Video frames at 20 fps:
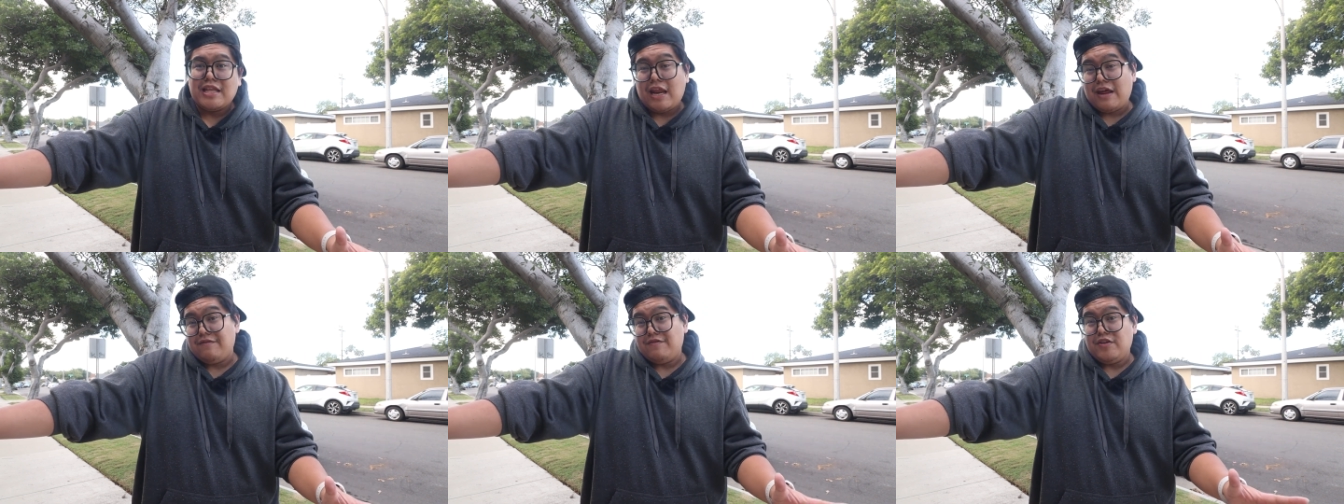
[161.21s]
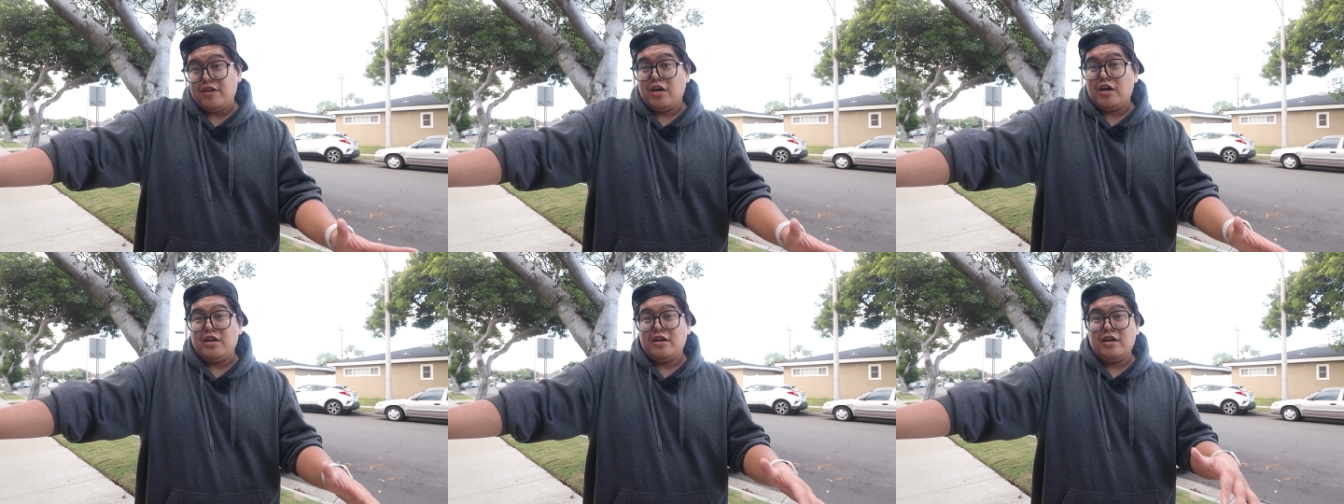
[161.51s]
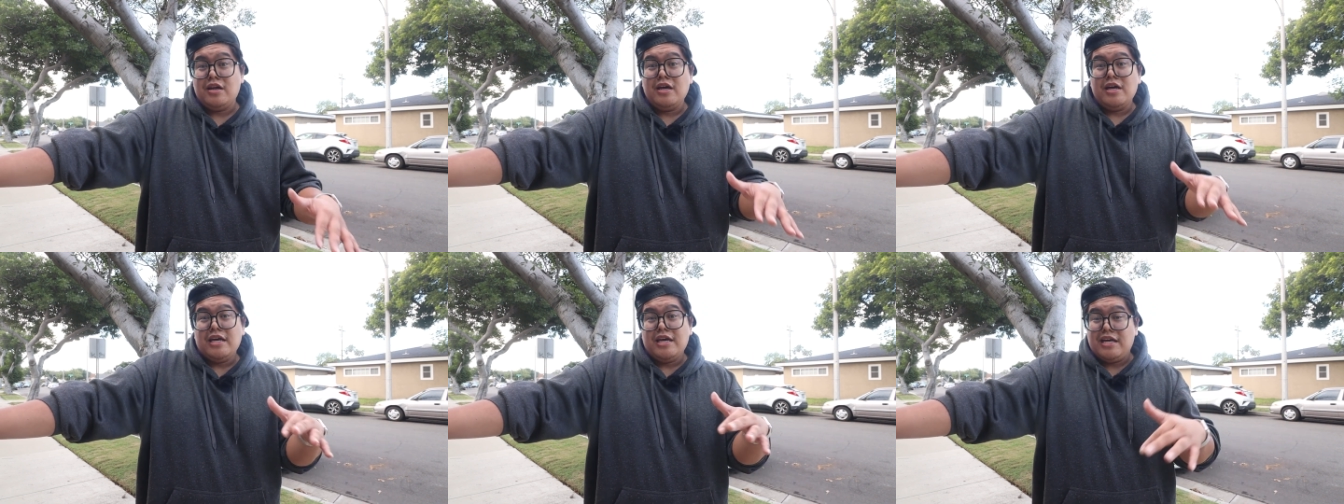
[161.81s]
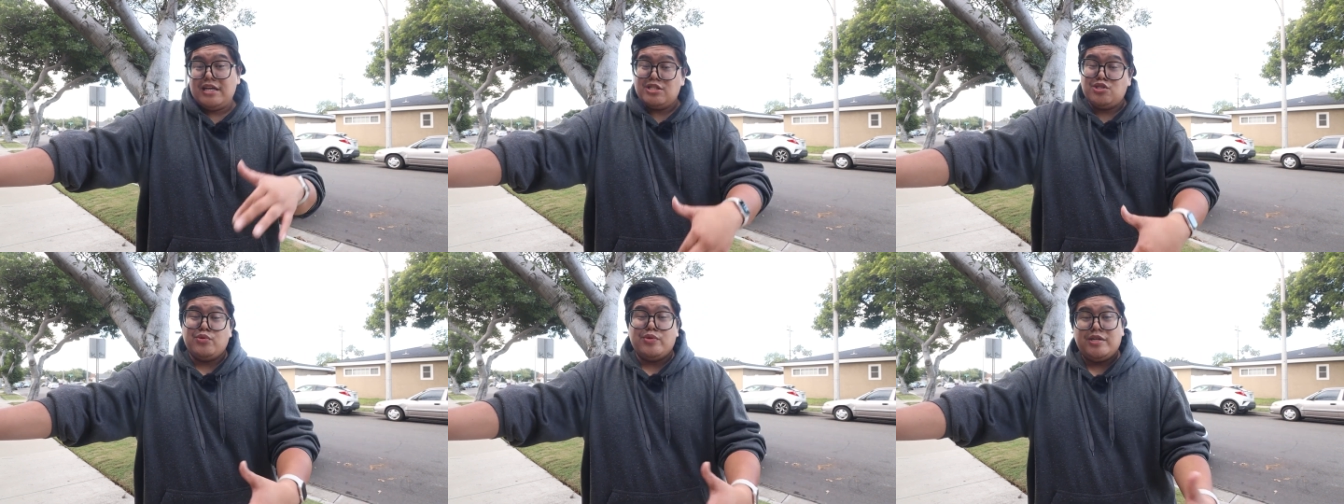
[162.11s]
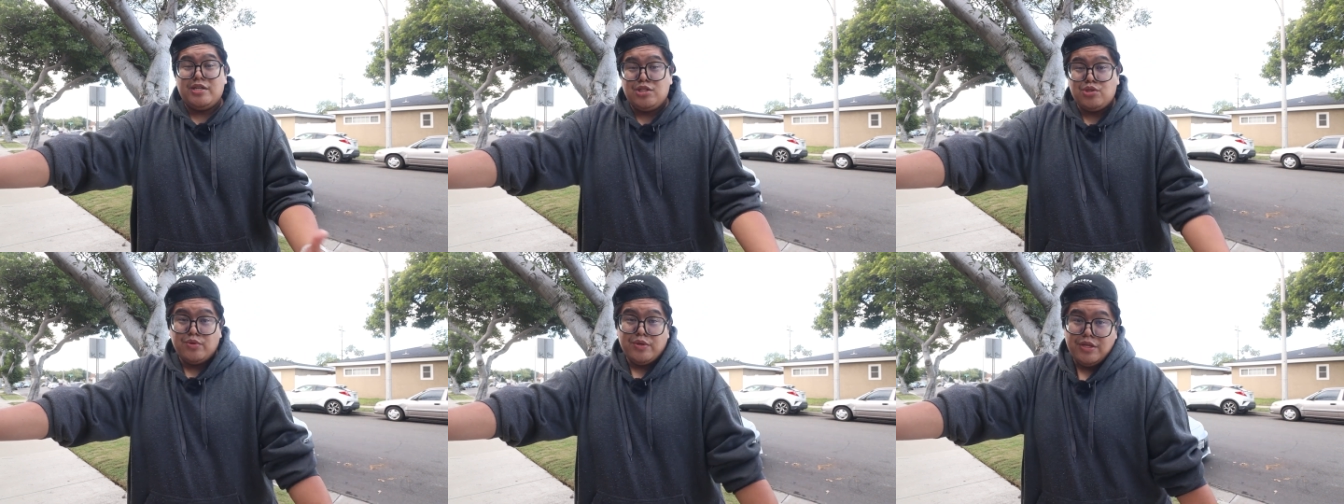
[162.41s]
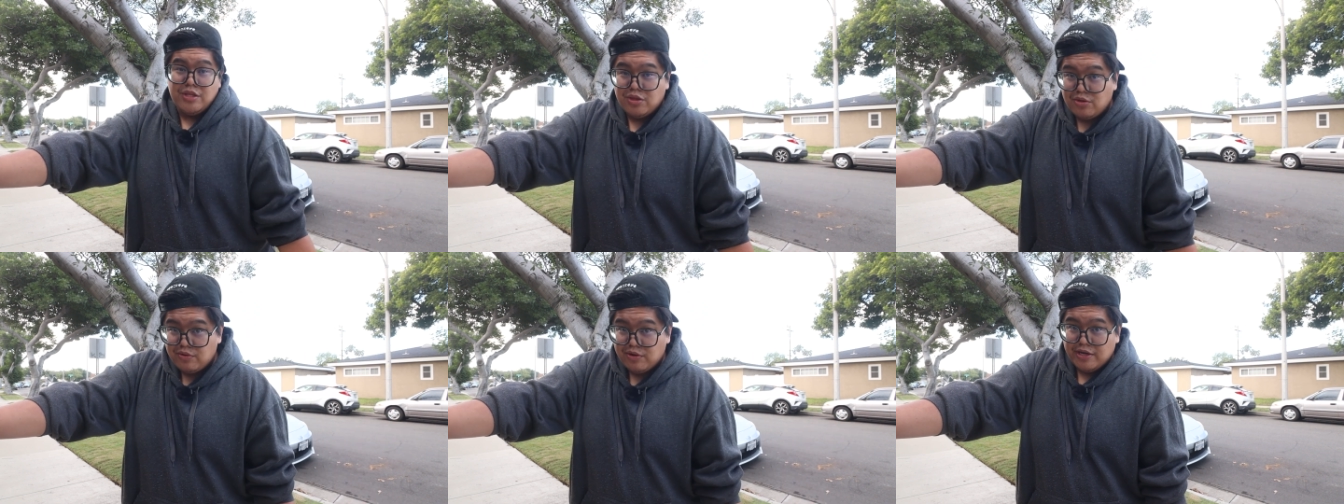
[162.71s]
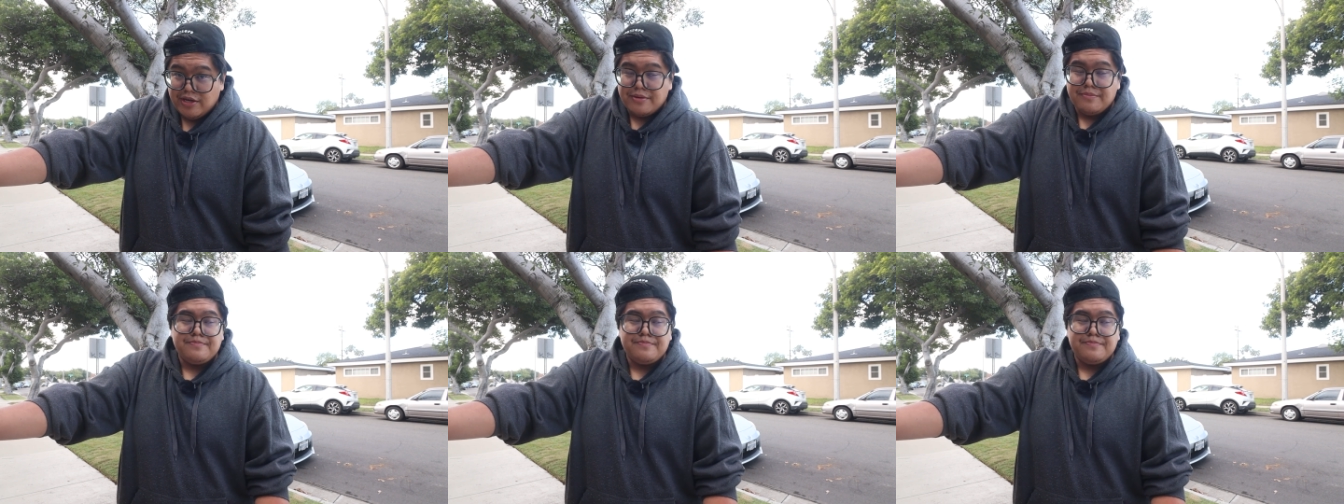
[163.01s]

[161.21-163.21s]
that I've done in twenty twenty-three.